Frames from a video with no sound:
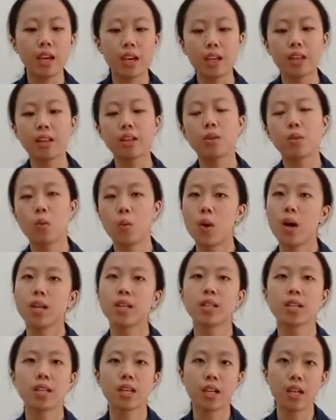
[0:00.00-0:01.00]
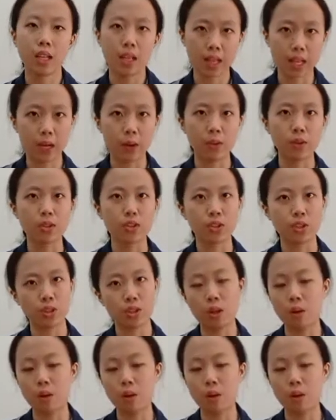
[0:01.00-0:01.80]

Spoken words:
in one's language